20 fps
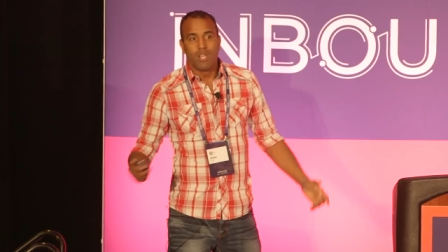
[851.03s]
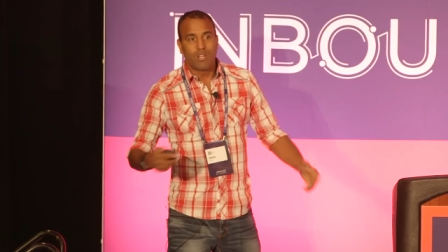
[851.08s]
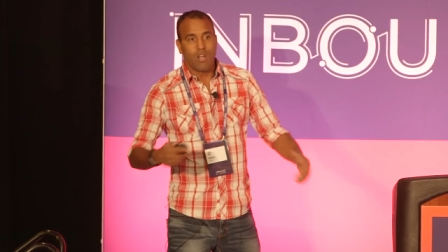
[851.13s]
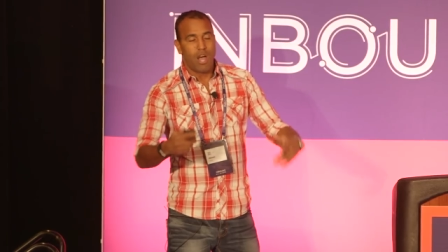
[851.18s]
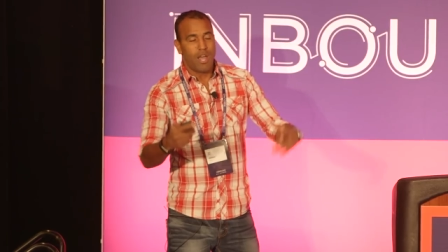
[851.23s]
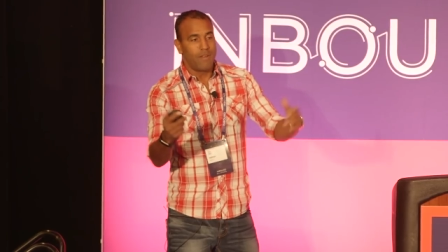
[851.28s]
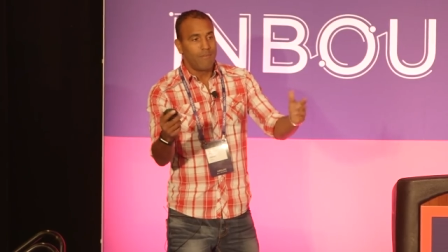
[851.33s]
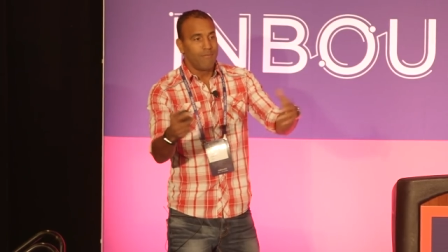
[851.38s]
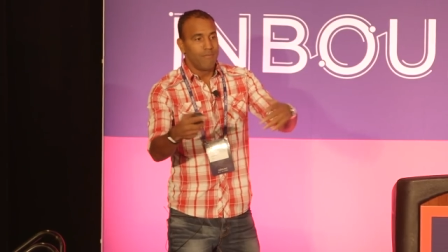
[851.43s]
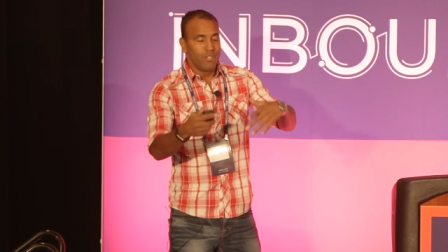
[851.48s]

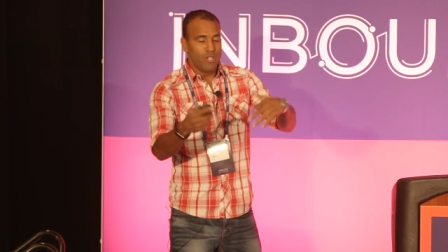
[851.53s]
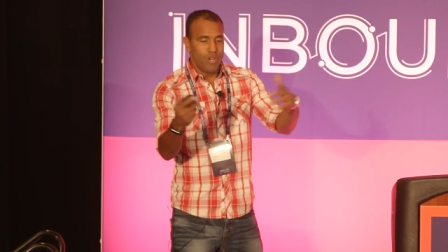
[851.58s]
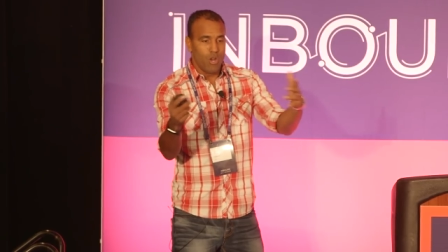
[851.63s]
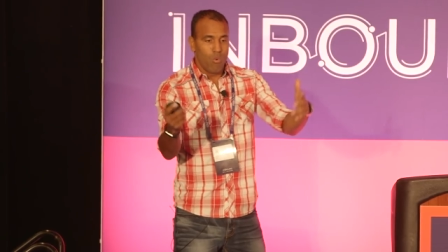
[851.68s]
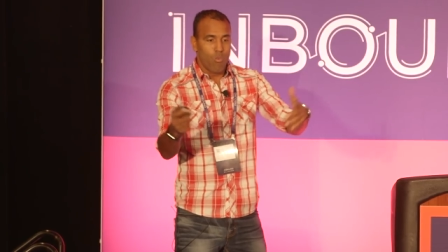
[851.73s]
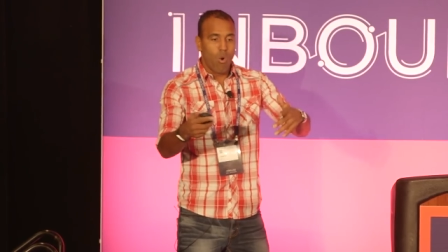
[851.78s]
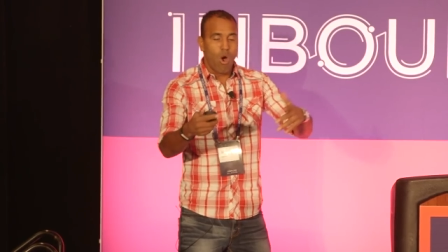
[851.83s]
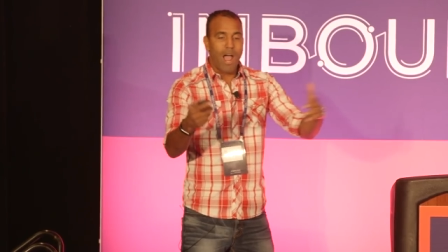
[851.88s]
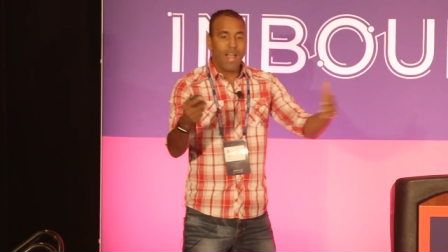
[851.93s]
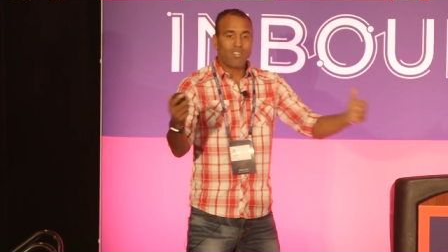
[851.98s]
got you
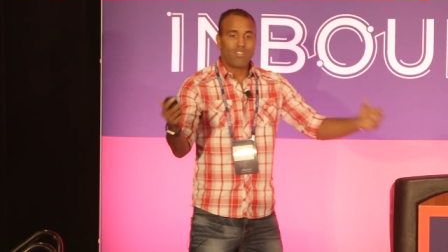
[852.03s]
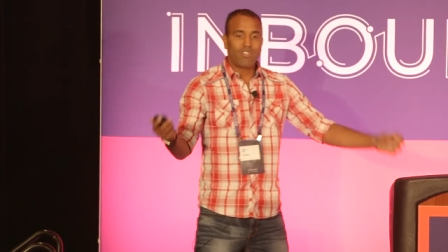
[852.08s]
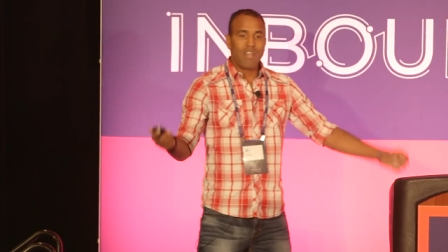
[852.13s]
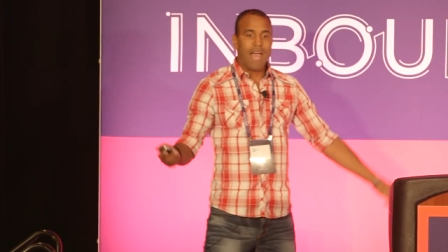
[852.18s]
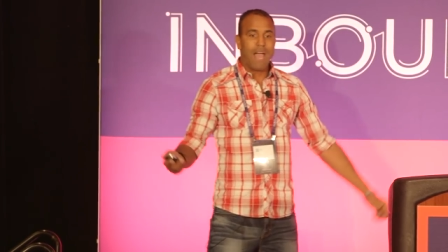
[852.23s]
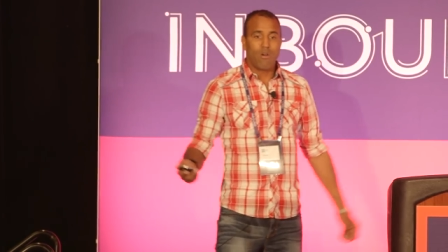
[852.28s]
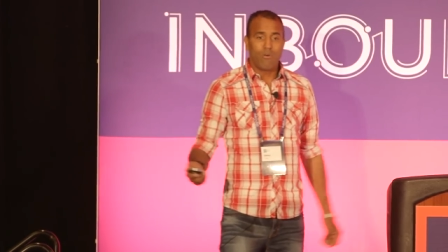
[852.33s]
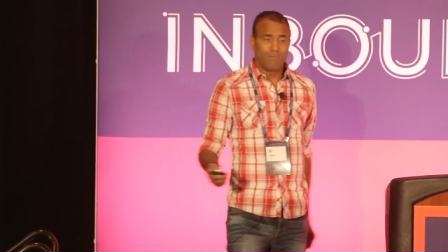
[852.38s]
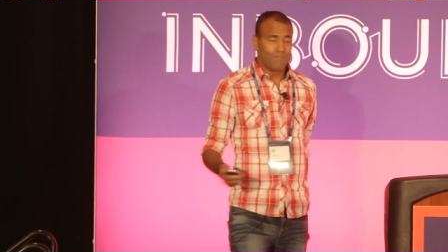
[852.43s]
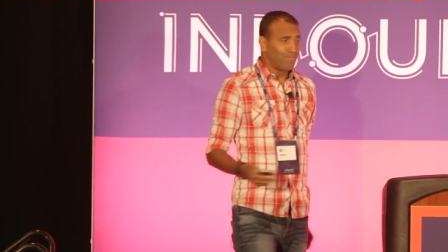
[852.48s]
know, washed
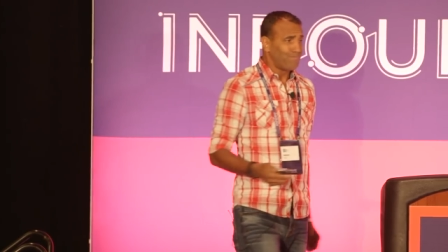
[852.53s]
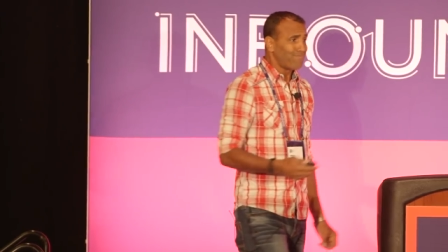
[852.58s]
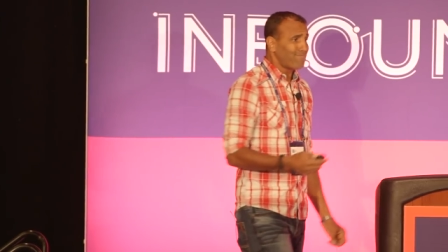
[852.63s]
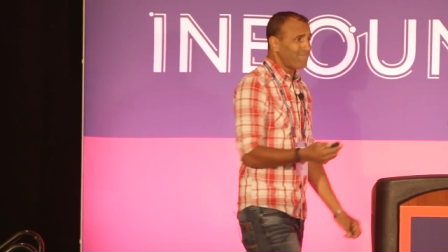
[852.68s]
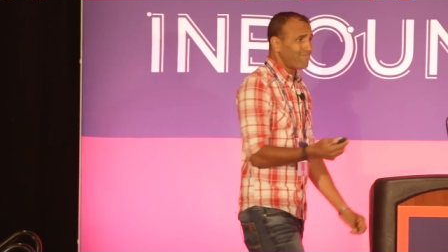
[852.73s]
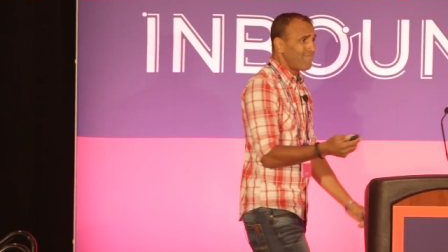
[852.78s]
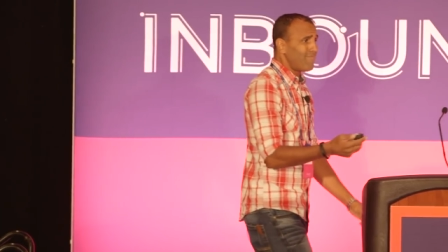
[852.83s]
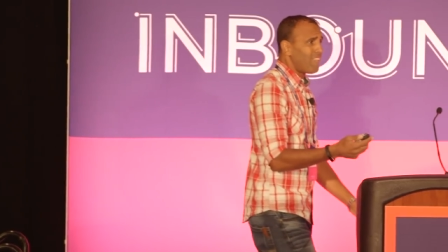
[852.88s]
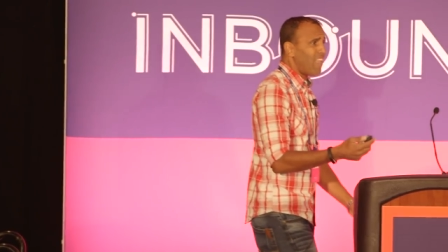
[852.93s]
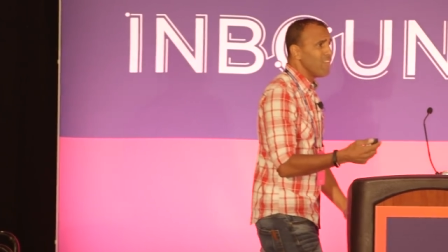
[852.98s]
out,
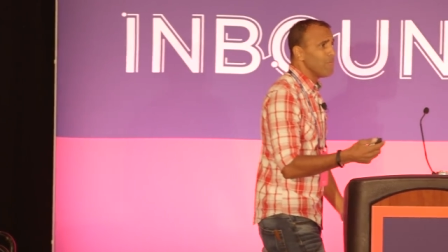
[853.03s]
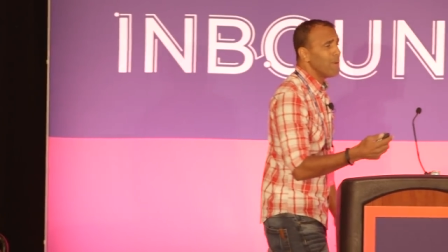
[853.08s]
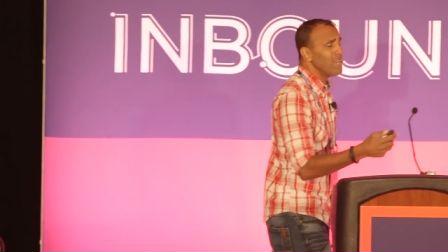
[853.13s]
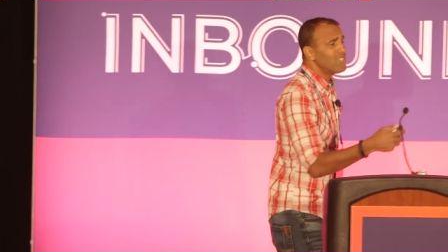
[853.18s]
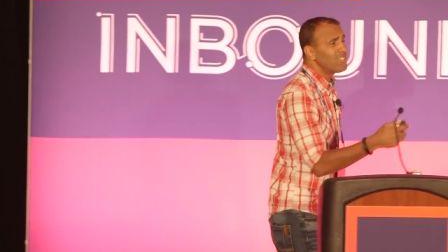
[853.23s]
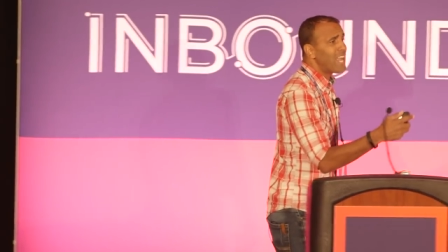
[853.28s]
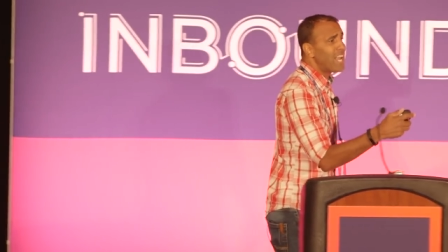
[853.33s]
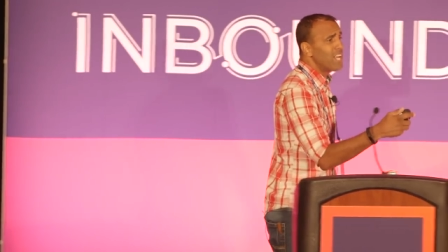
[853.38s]
everybody